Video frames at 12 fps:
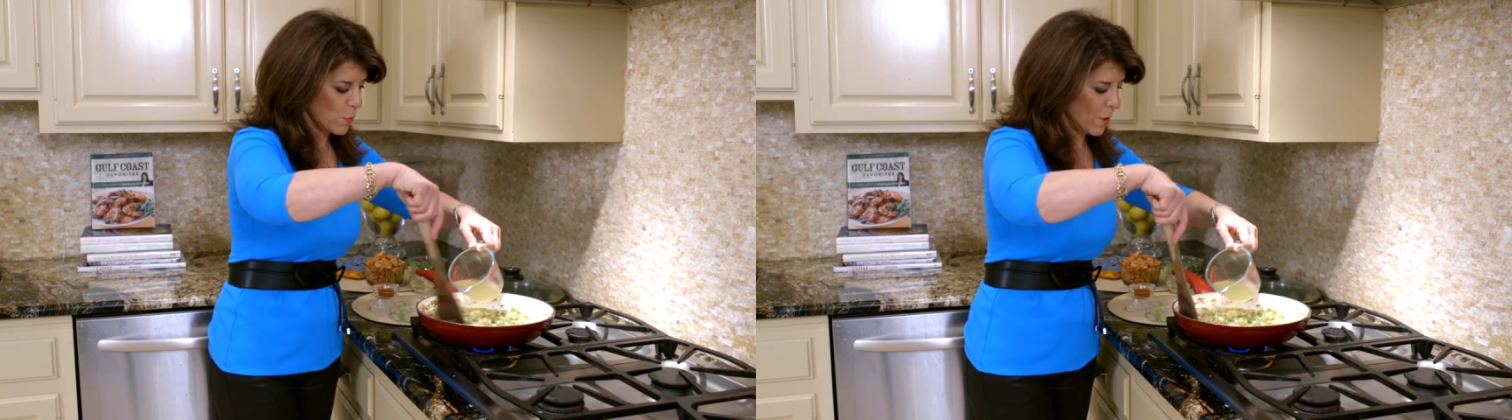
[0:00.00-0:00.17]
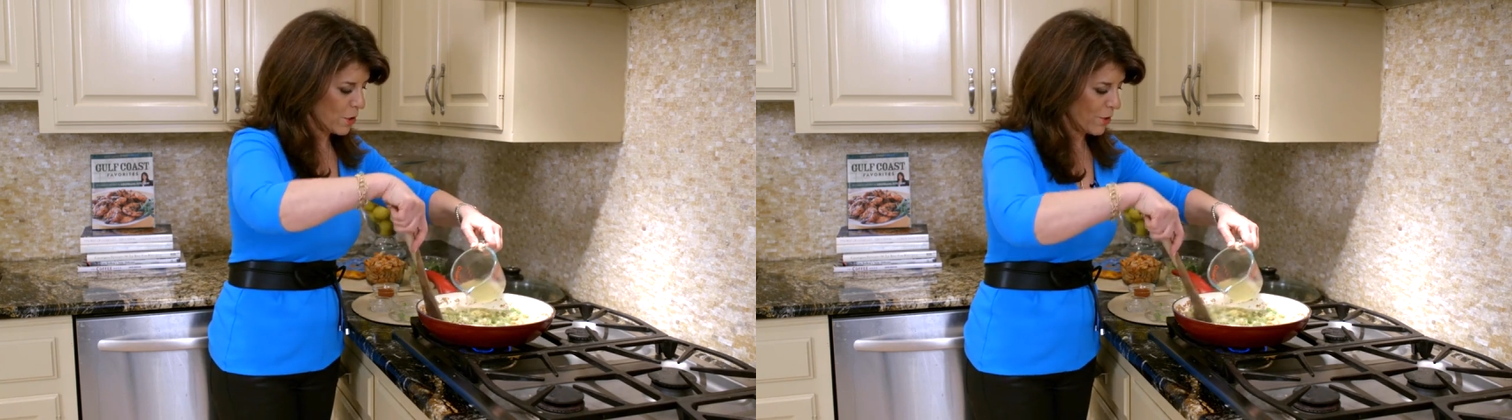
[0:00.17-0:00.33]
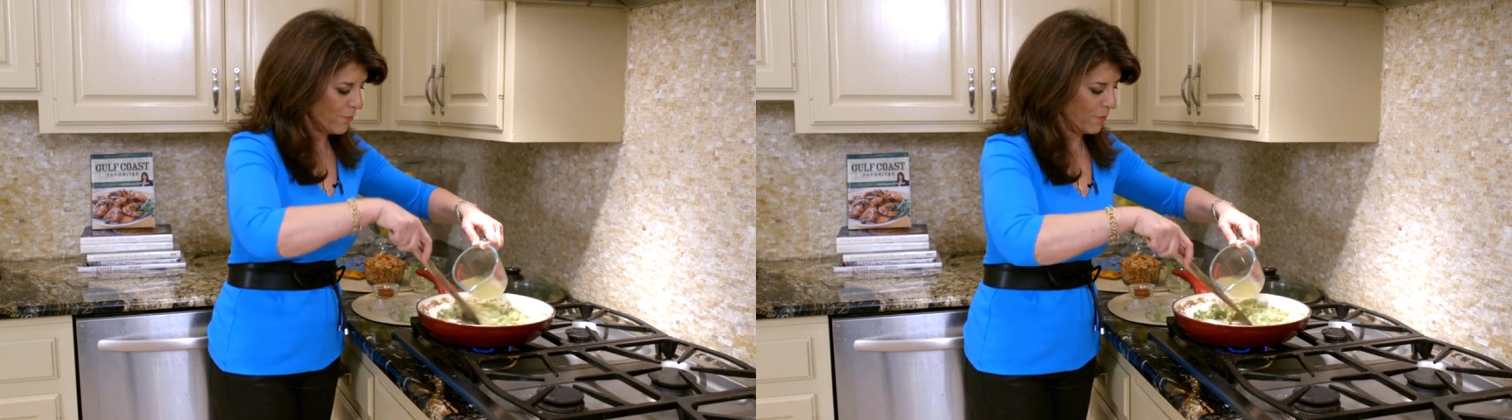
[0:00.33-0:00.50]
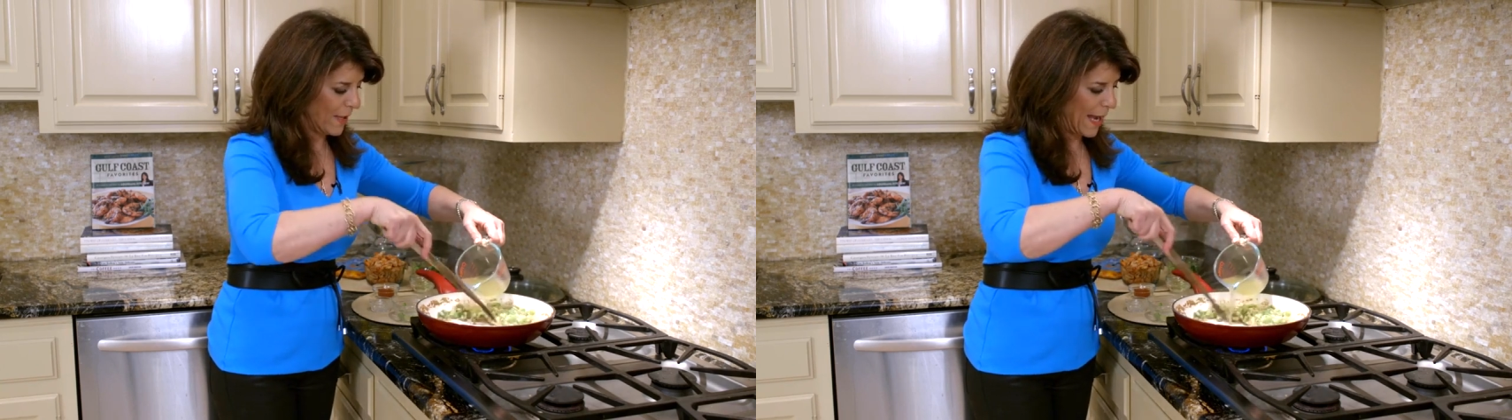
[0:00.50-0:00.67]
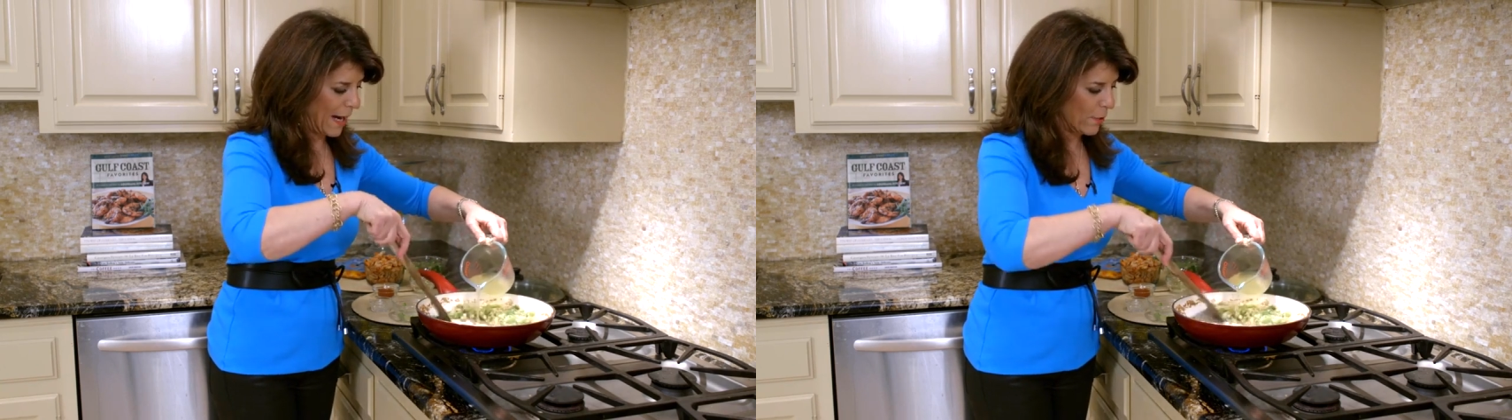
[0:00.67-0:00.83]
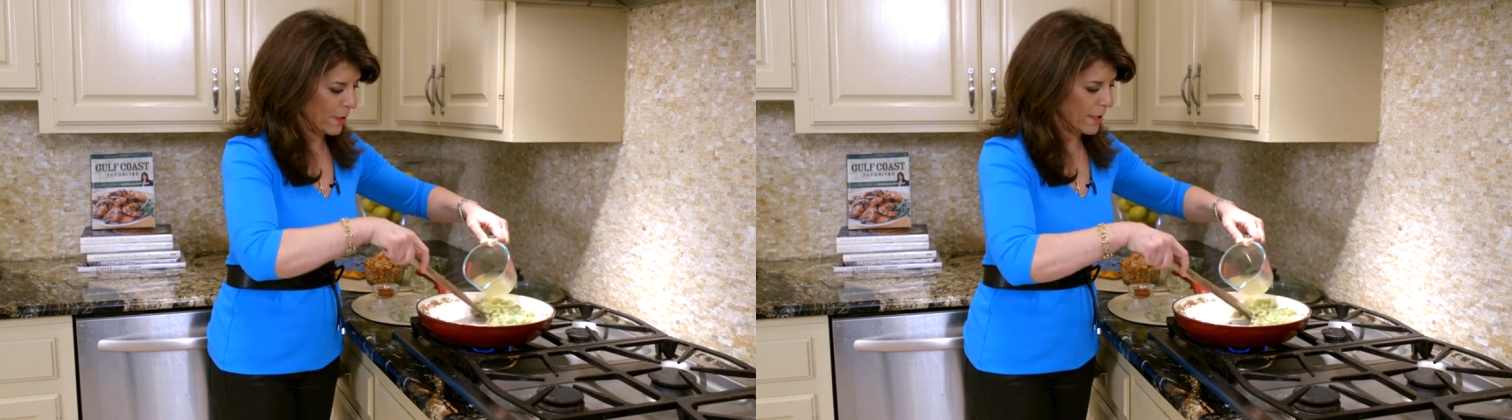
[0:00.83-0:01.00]
you want your
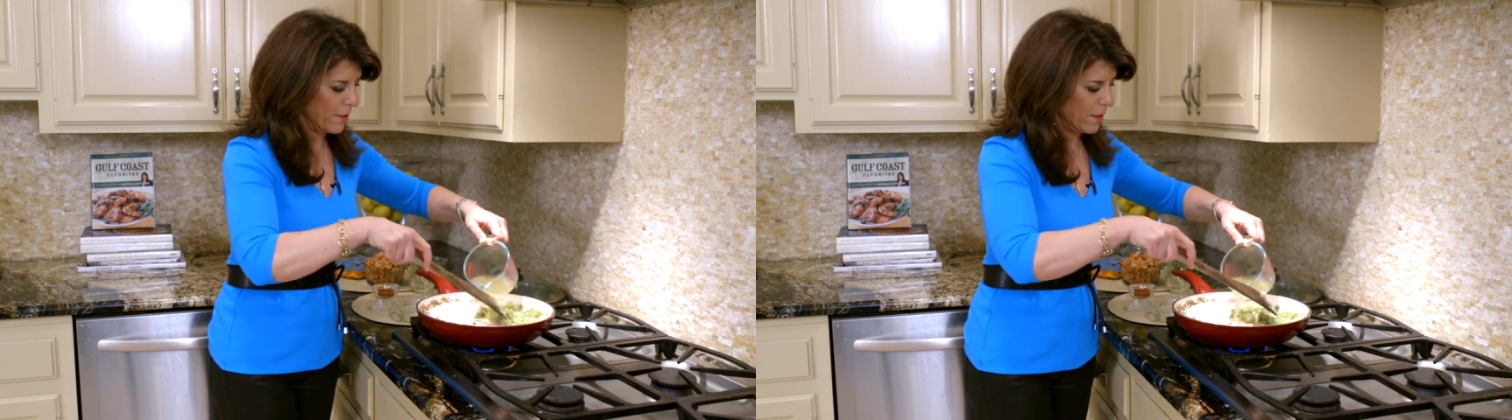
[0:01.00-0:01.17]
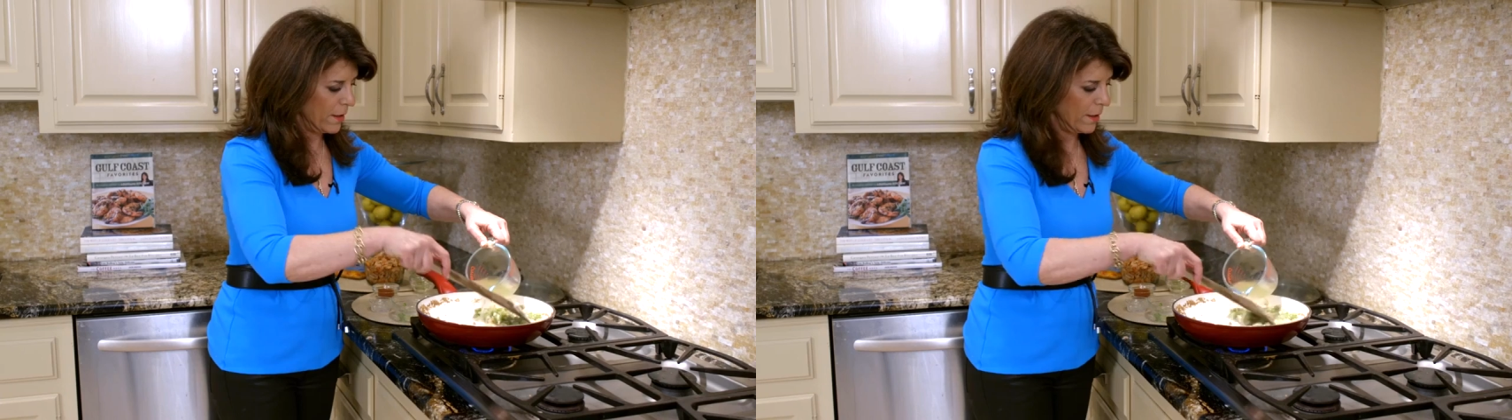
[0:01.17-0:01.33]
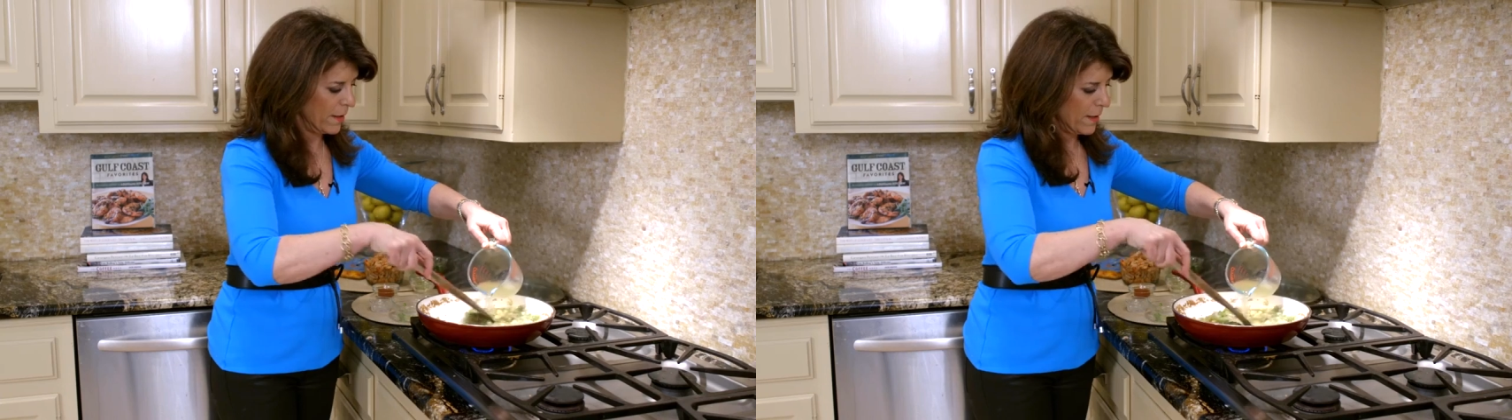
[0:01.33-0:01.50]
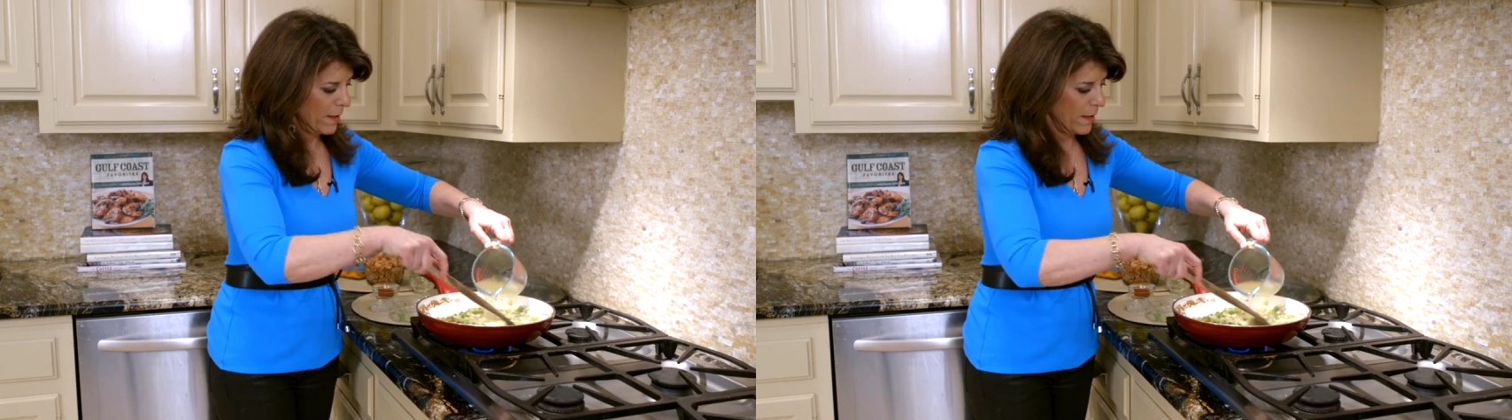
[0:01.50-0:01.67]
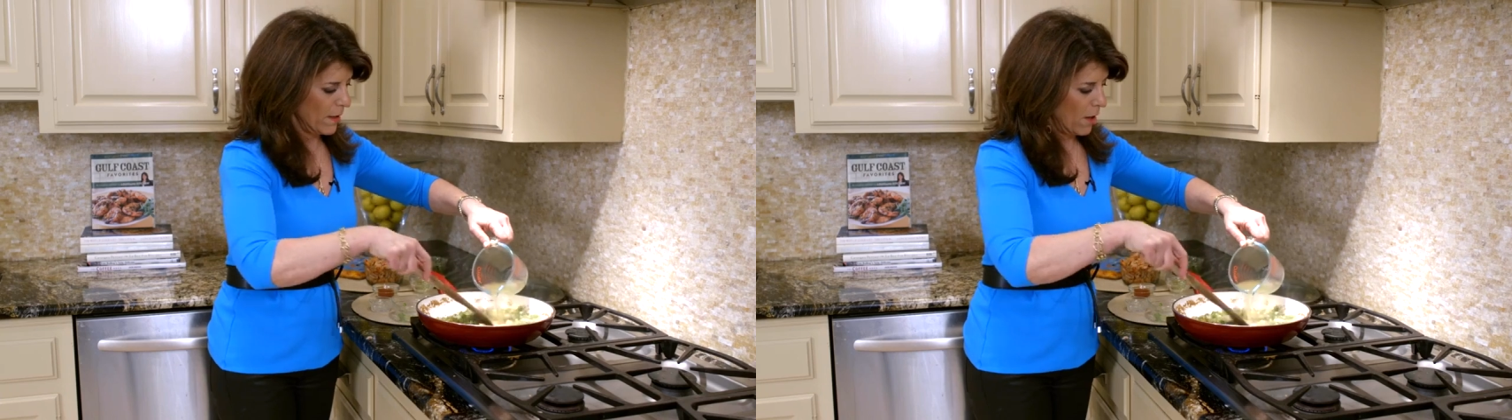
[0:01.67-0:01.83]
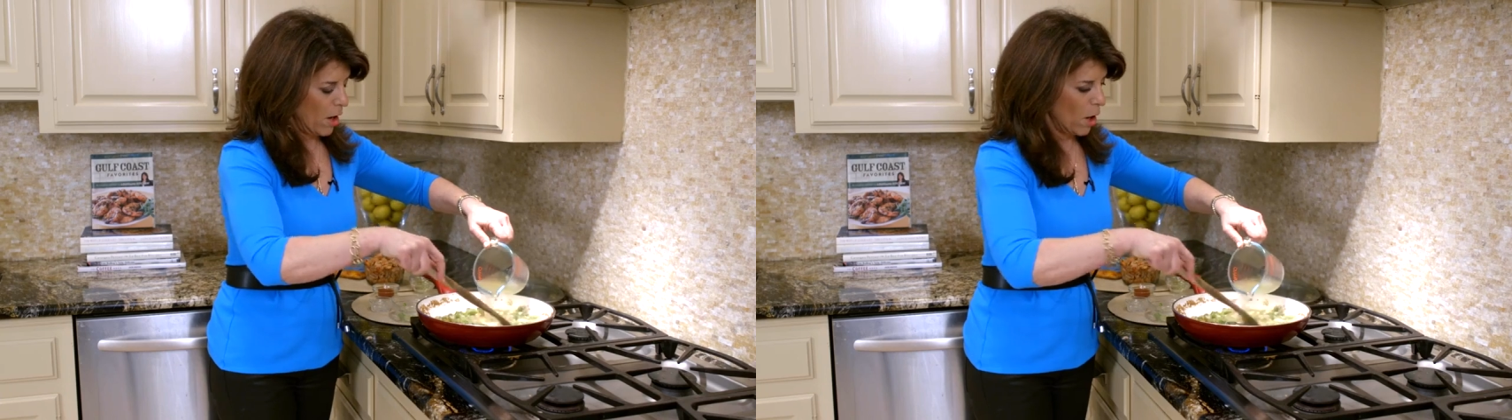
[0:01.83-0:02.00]
flour in
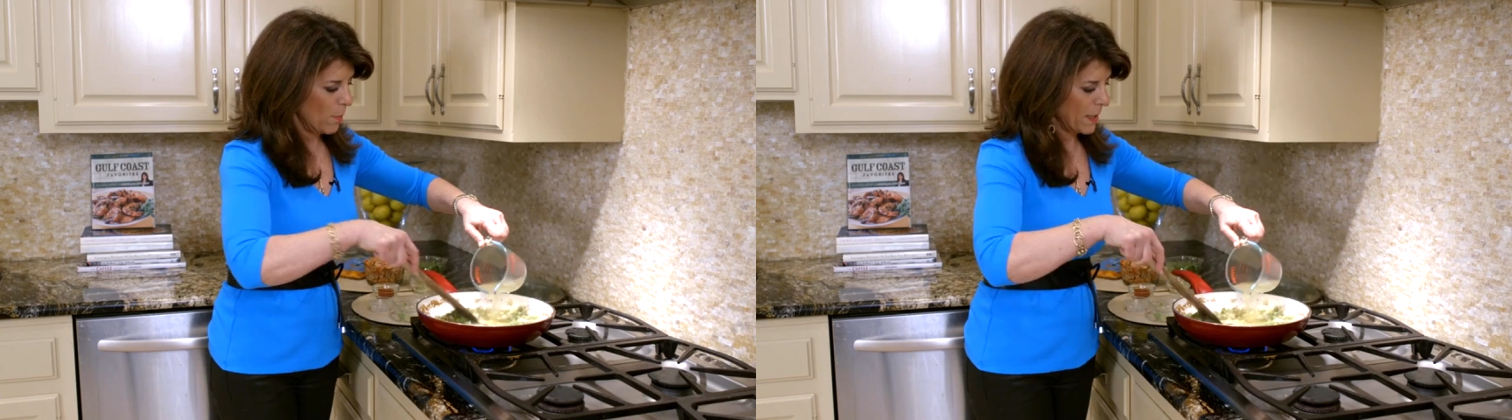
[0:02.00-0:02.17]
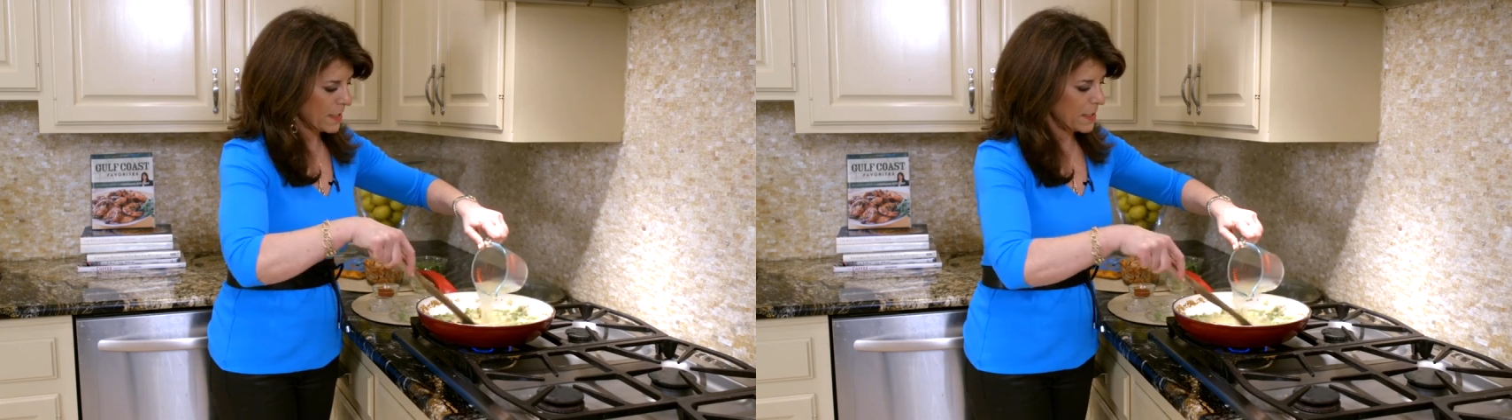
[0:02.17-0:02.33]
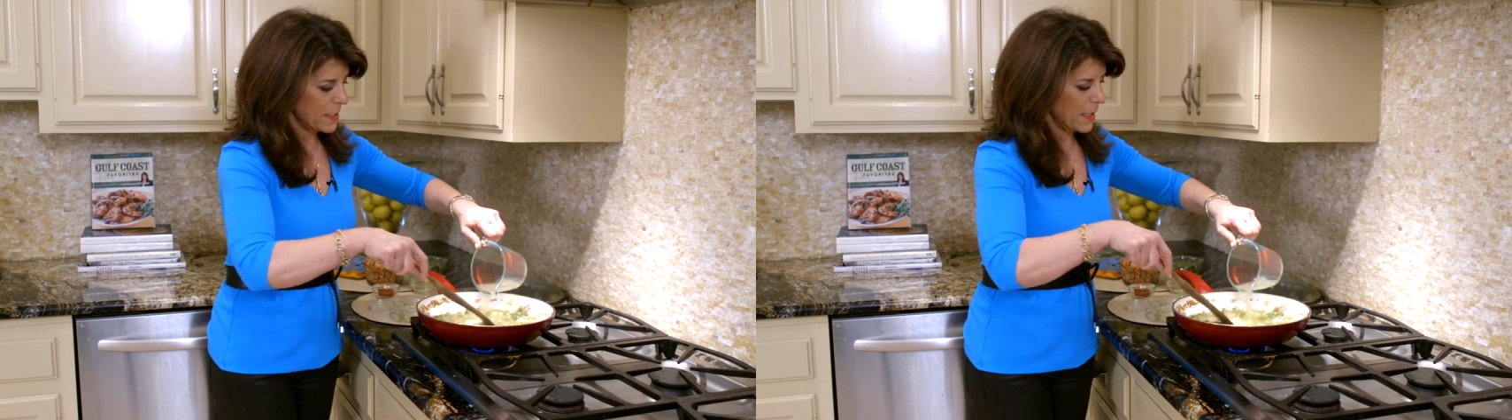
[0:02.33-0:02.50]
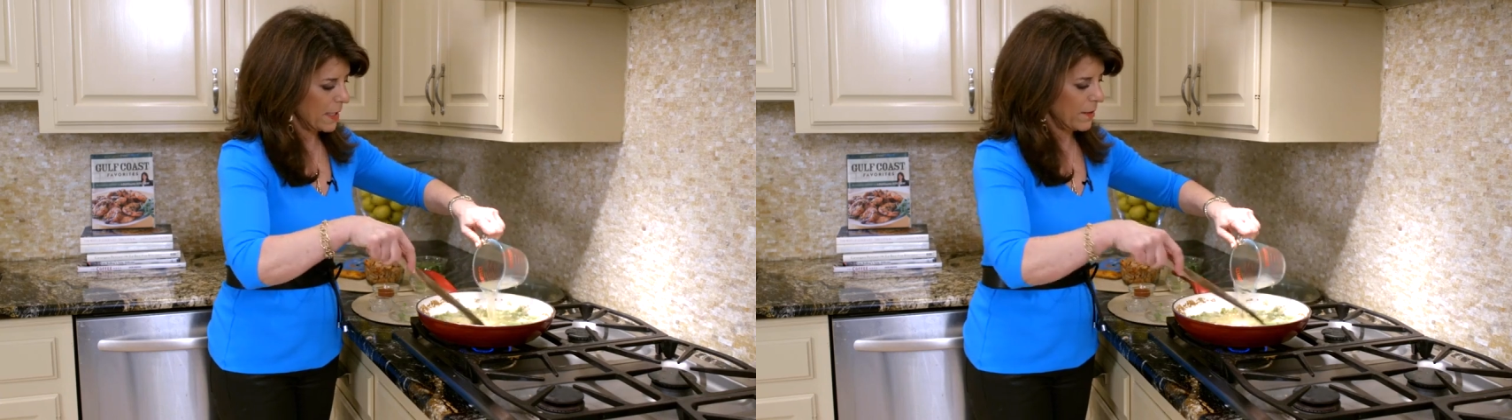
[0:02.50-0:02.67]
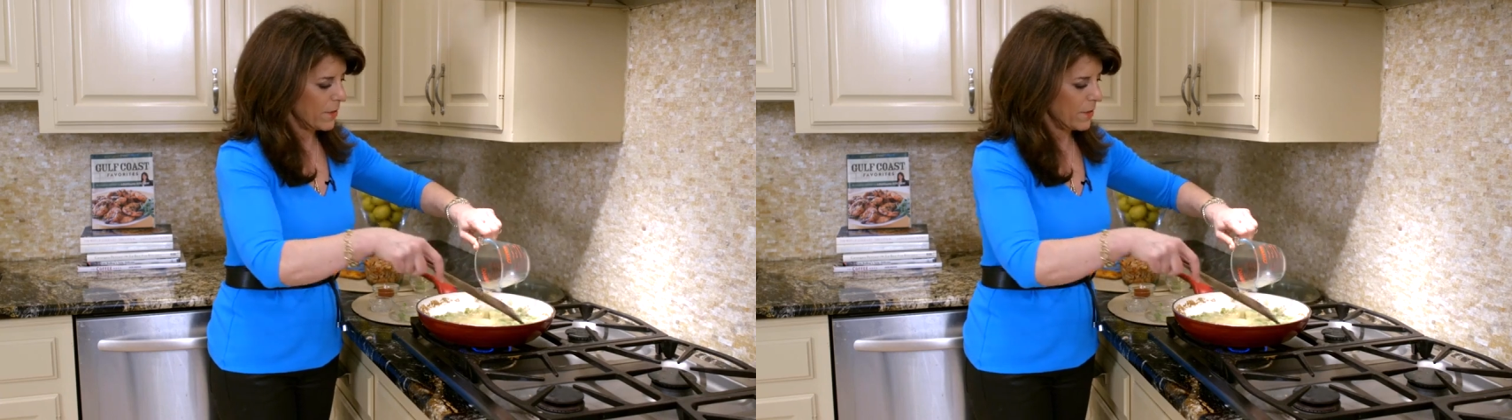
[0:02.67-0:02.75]
all mixed in.